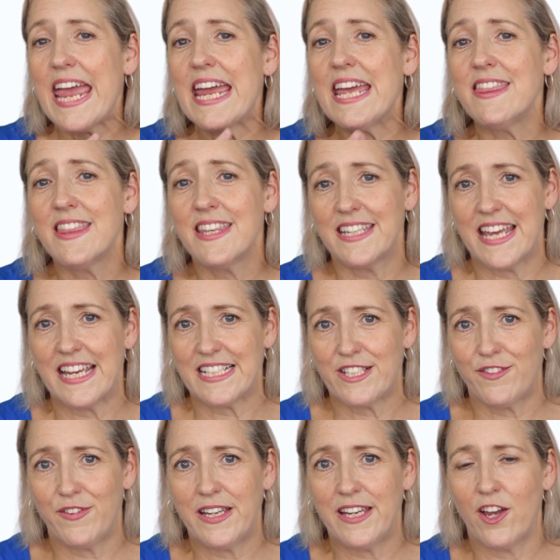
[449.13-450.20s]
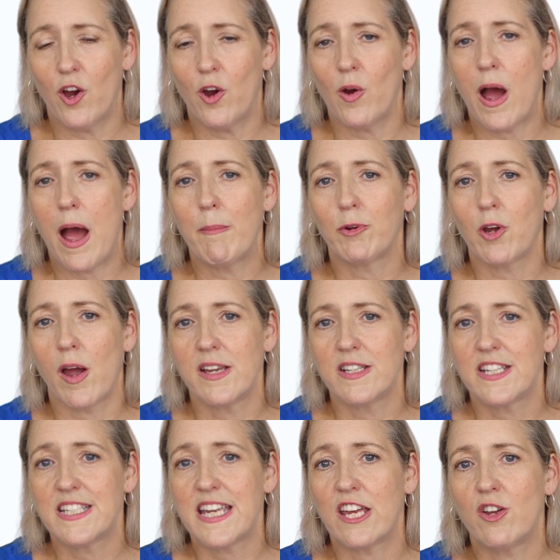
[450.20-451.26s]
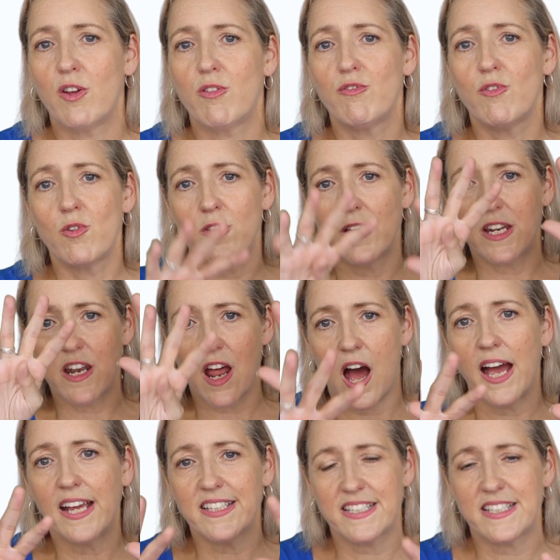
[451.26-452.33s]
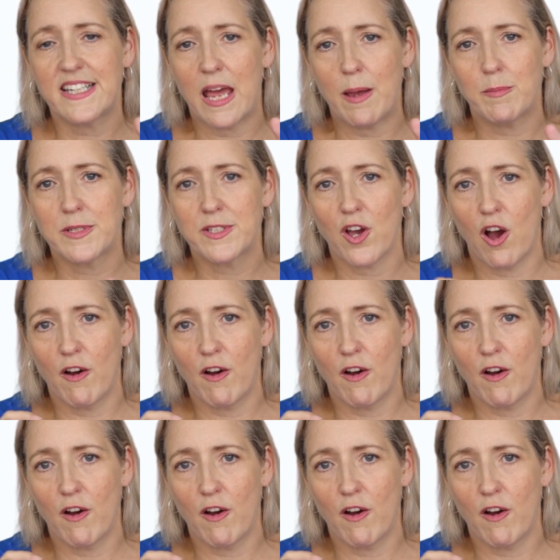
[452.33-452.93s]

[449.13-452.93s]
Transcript: In the next video, I'm going to take you through the 9 steps